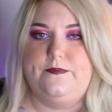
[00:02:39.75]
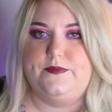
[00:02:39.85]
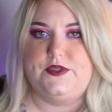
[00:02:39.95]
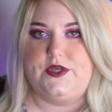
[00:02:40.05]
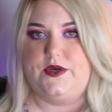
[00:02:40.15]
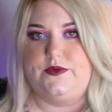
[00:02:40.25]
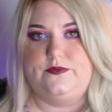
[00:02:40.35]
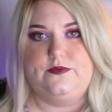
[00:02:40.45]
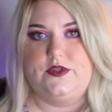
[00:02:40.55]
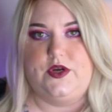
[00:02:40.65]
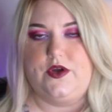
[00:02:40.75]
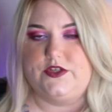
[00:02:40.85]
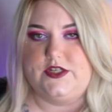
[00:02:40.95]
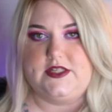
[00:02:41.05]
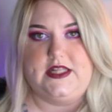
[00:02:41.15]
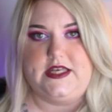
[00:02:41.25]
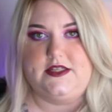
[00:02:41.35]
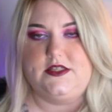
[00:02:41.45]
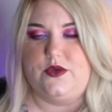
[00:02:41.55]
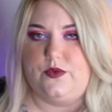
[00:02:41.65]
So they're all just
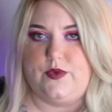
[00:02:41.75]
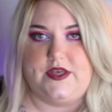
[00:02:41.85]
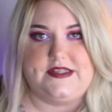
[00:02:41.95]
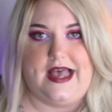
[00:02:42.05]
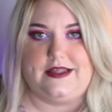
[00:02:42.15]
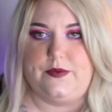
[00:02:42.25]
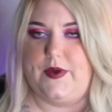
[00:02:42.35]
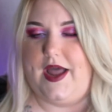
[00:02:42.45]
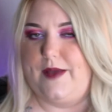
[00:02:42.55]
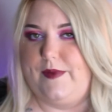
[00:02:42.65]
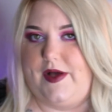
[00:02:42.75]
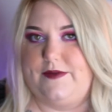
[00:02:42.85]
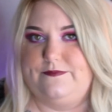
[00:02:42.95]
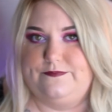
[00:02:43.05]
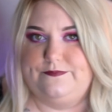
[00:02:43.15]
links to exactly what I bought.